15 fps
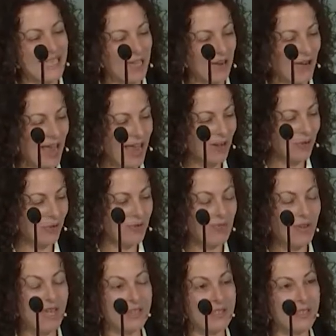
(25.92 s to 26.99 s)
see their angry
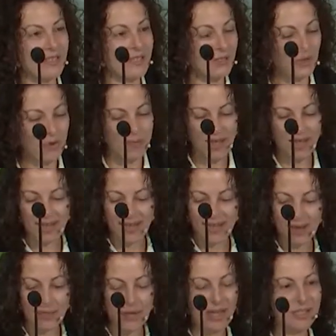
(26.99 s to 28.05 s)
faces, so
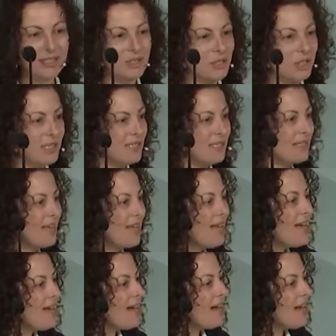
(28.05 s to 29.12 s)
my apologies.
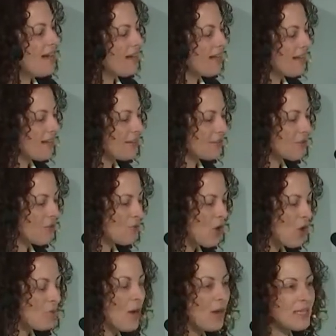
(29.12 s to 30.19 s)
Uh, so,
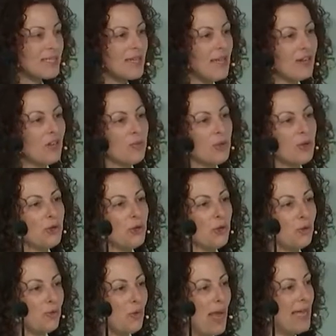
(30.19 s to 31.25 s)
no Mark
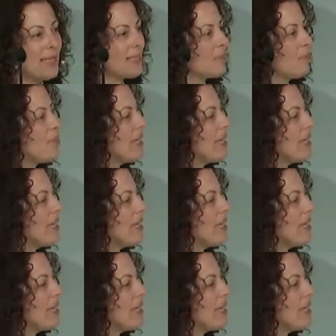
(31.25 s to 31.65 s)
Zuckerberg, you're right,